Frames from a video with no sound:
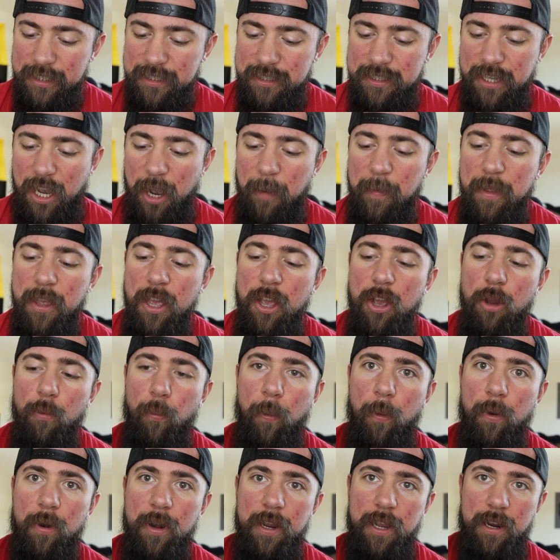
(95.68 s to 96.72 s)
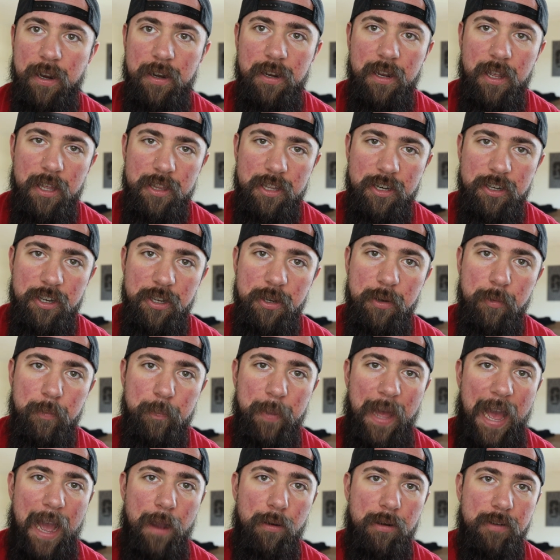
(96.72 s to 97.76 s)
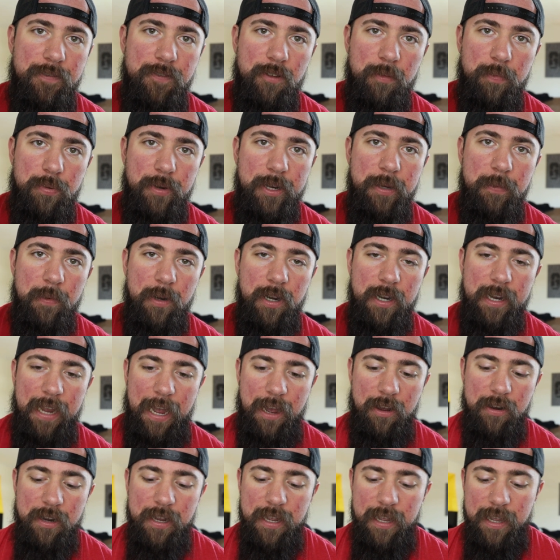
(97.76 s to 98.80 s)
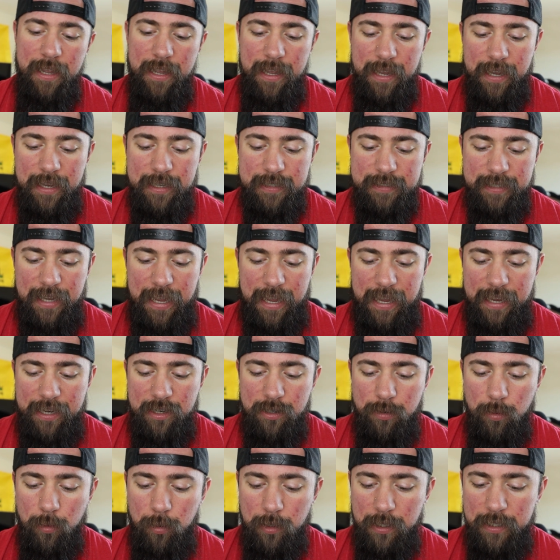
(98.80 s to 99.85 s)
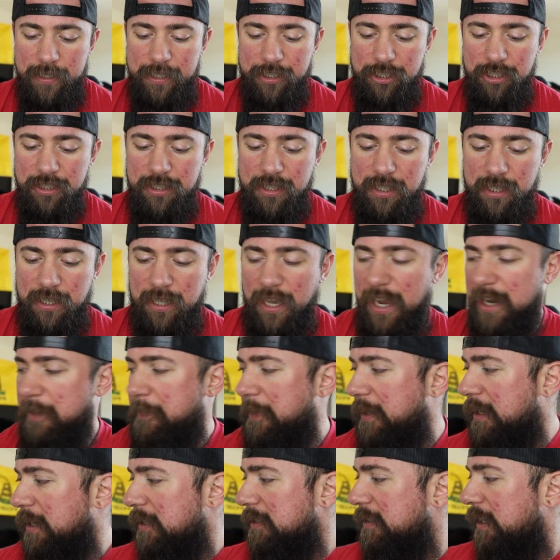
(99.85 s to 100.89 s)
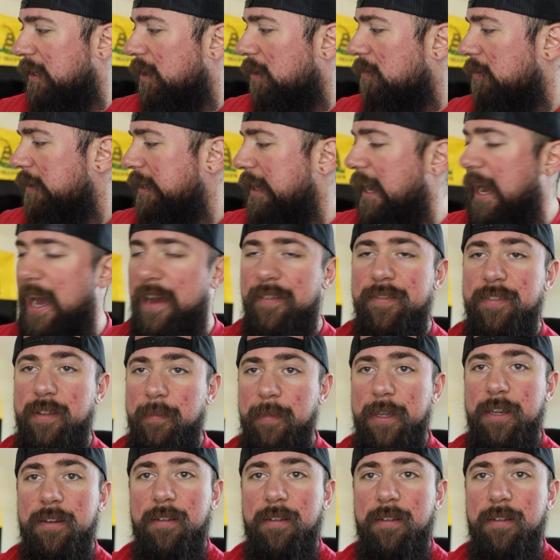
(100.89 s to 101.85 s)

So, Warrior, their new powerful pre-workout, is a cool addition to the line because they already have, let me